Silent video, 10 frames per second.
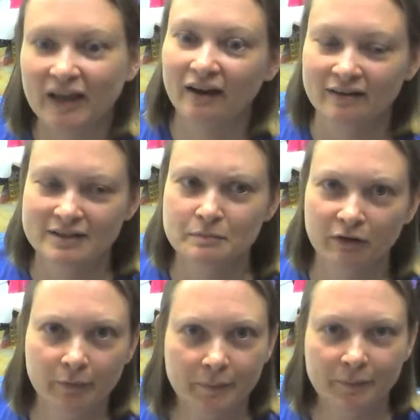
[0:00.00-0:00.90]
Yeah, that's
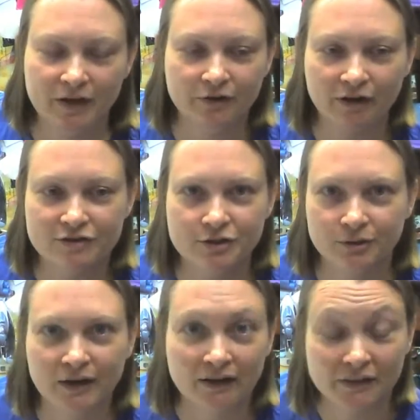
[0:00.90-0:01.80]
above my pay grade too.
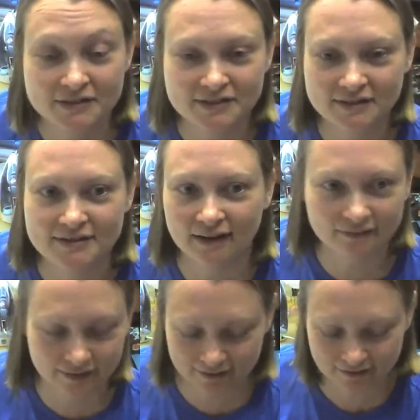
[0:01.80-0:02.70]
Yeah, that's
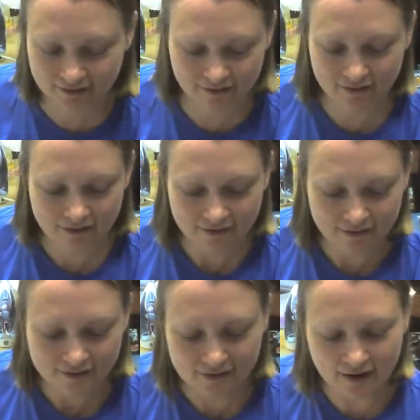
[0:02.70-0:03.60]
exactly.
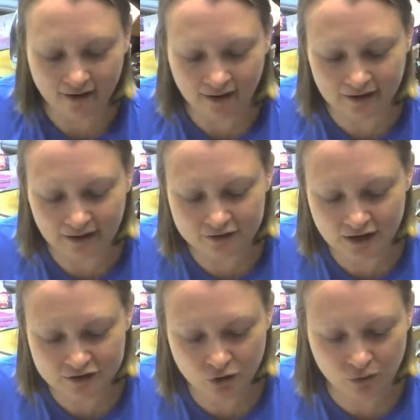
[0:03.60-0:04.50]
Yeah,
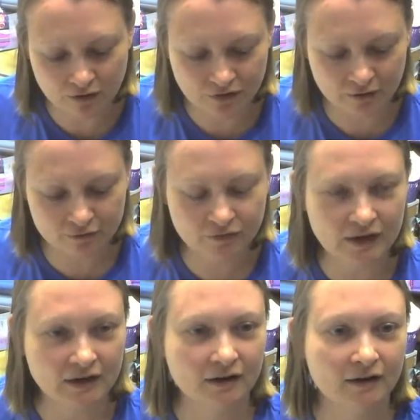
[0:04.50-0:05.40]
I don't want that
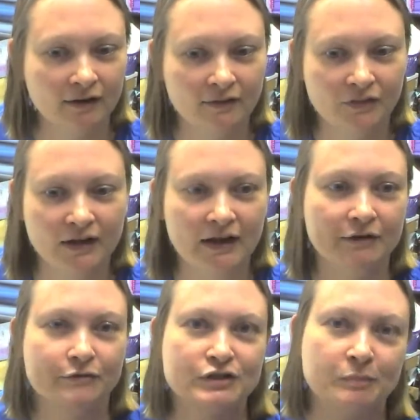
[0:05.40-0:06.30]
kind
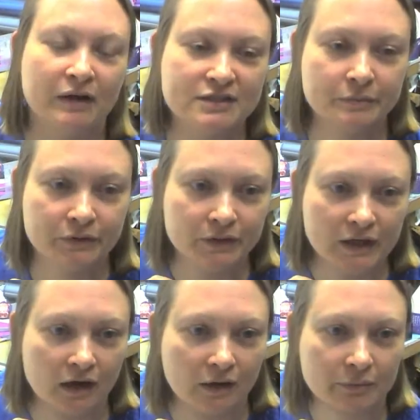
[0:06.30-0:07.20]
of responsibility
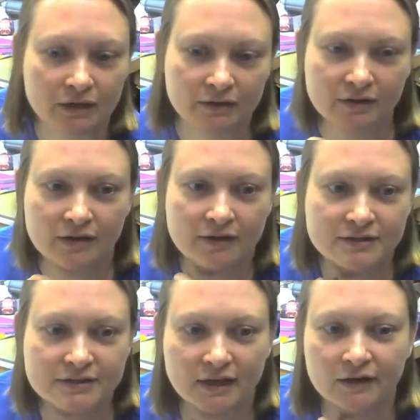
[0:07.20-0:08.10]
on me,
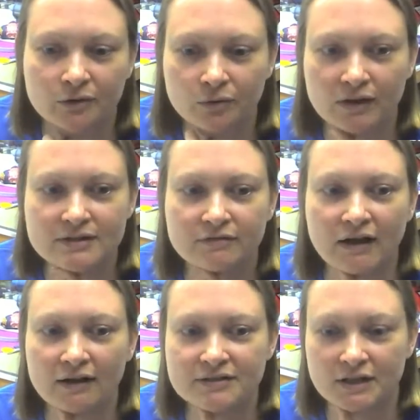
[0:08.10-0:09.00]
deciding who gets a
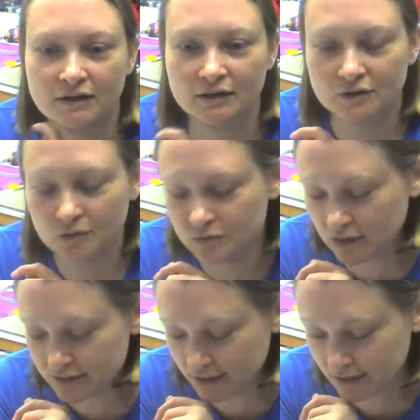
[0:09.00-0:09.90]
vaccine and who
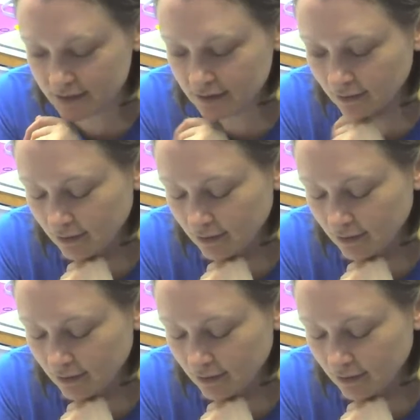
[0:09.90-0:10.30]
doesn't.